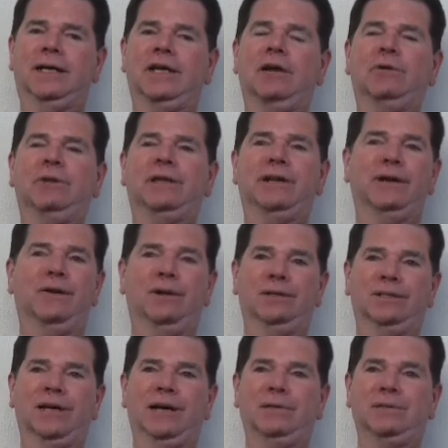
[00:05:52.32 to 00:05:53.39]
I carried that at
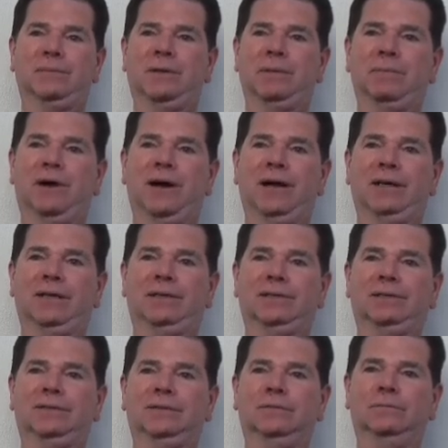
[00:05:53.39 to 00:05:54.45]
all times in my pocket,
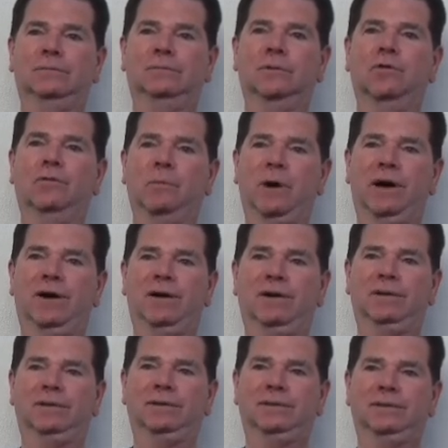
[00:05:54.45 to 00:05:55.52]
over my
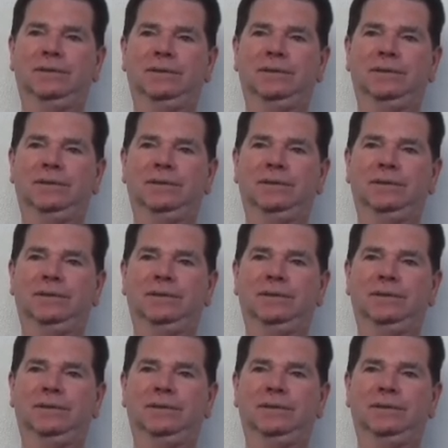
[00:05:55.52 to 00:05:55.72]
heart.